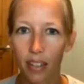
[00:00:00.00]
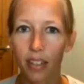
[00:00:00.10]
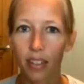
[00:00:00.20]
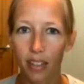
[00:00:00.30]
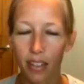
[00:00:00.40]

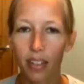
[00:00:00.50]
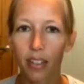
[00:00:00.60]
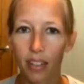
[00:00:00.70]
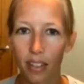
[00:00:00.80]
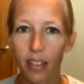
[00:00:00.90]

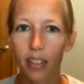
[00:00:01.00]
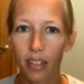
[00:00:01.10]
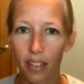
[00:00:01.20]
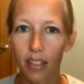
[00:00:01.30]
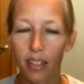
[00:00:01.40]

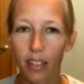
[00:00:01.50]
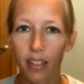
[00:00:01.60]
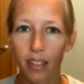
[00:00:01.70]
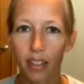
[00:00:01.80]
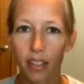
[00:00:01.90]

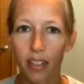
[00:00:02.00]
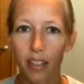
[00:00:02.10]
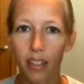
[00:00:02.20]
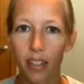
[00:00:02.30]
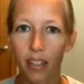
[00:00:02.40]

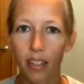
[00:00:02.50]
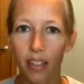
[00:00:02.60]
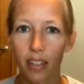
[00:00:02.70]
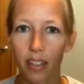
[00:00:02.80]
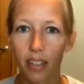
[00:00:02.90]

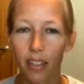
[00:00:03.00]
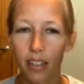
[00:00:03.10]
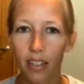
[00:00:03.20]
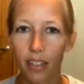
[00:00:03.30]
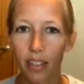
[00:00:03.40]

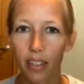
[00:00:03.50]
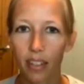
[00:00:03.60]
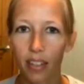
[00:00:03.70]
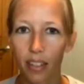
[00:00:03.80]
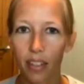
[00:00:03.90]

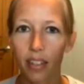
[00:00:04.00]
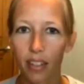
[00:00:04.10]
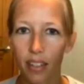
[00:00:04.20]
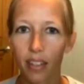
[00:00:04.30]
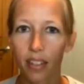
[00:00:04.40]

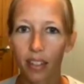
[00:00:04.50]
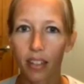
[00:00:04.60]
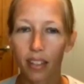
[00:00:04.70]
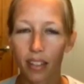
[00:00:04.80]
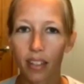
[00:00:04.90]

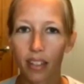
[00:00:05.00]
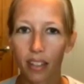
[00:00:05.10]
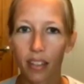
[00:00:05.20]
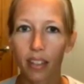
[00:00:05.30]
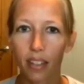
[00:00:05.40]

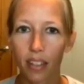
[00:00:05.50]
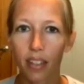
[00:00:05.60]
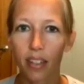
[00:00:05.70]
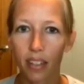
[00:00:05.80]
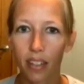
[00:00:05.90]

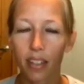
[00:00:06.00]
No words are spoken by the person on screen.